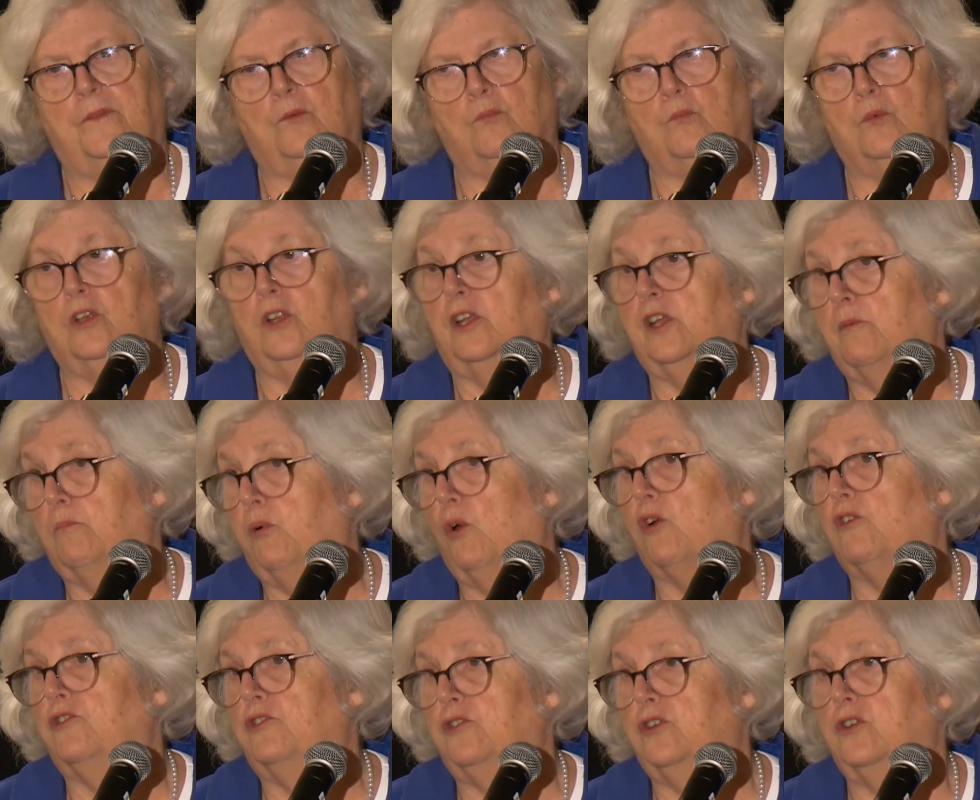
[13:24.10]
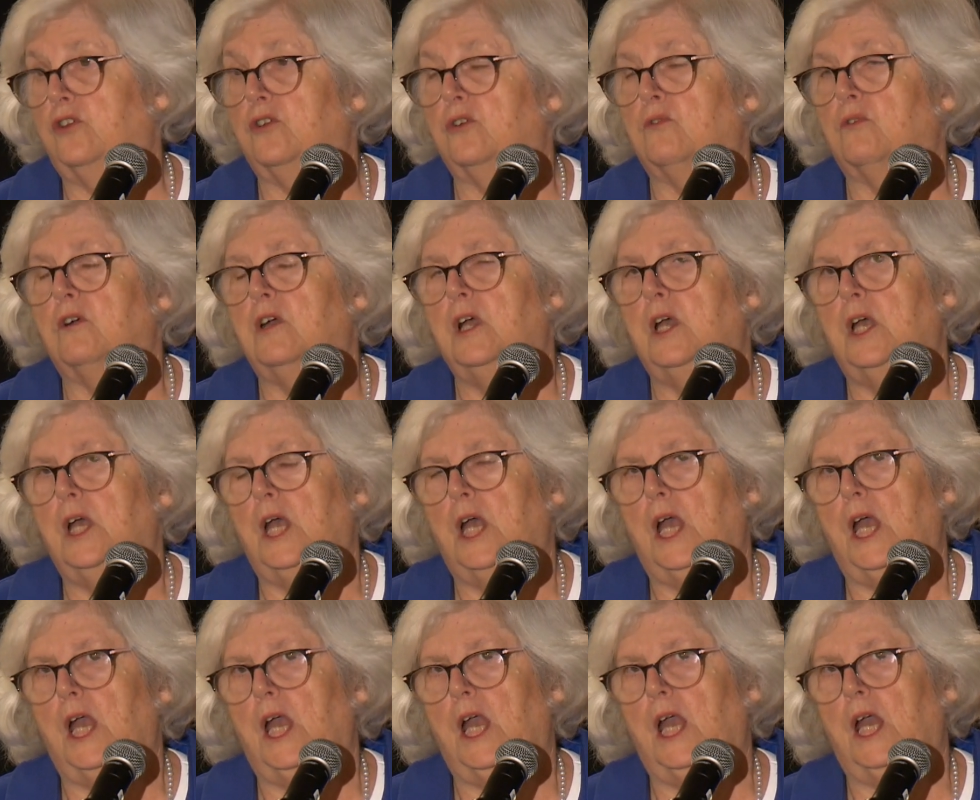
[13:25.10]
really important to you,
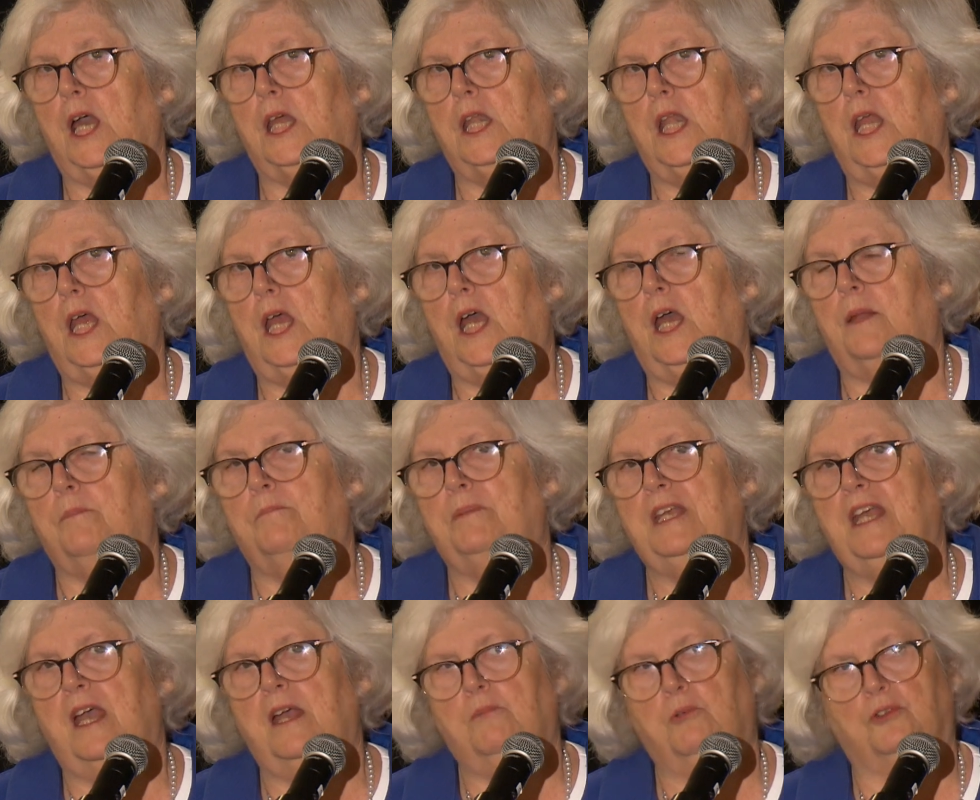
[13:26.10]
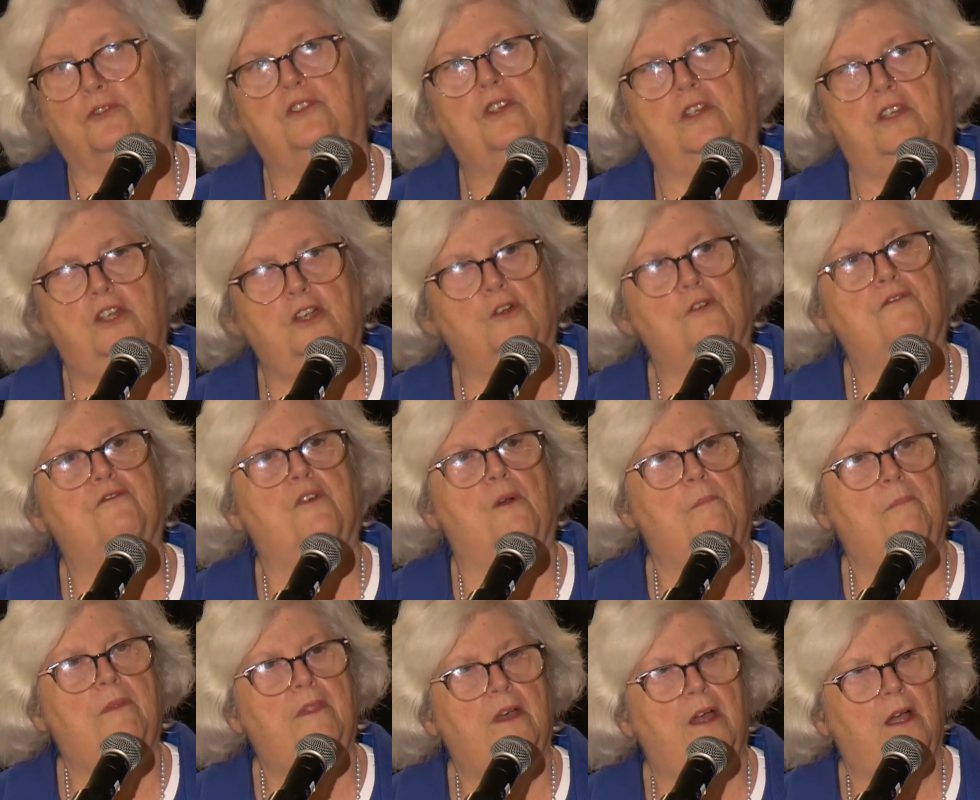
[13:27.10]
and be able to hear
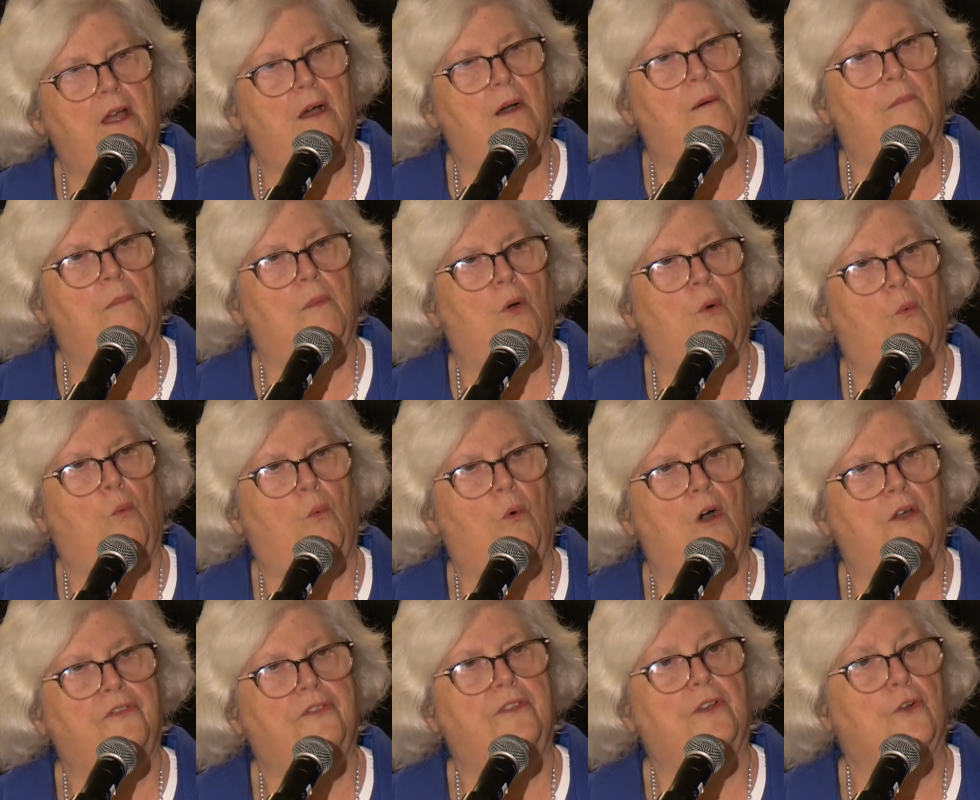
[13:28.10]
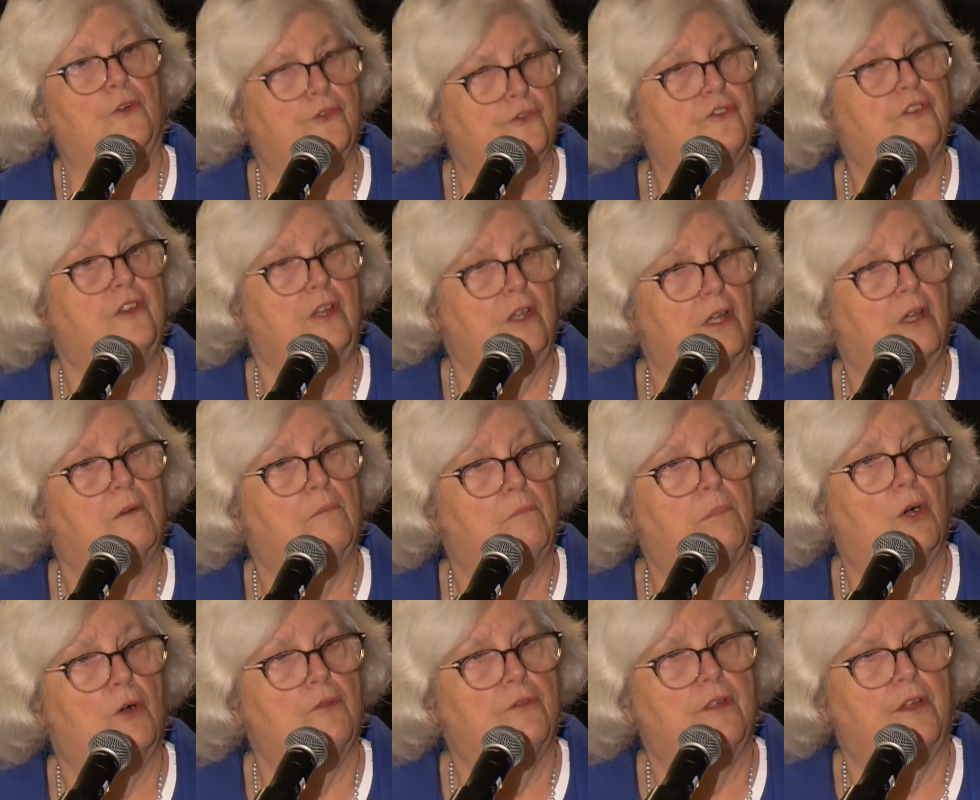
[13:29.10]
from them what they're seeing
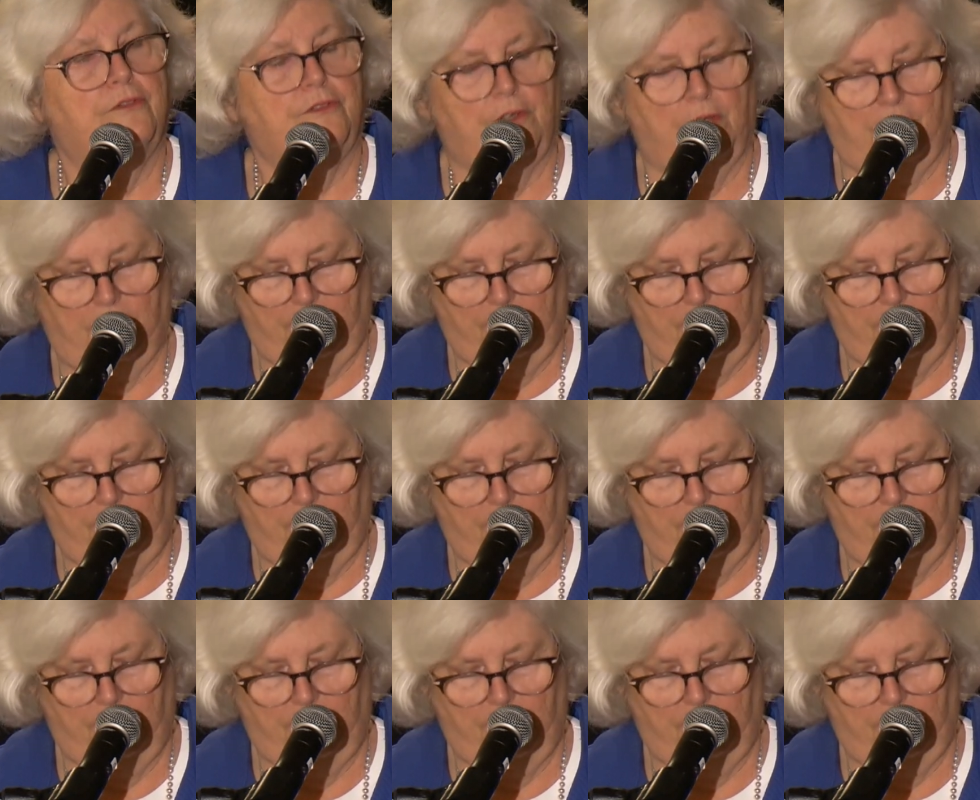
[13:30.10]
both at the